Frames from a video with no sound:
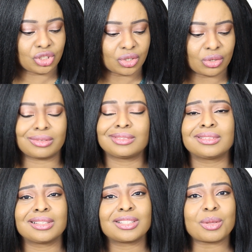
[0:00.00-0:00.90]
you know,
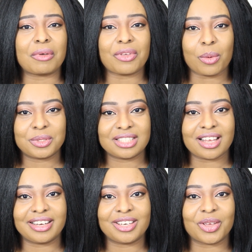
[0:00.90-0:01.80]
some of the options
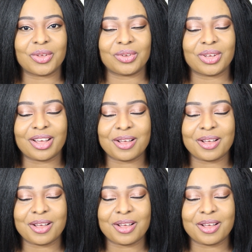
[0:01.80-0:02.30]
I know.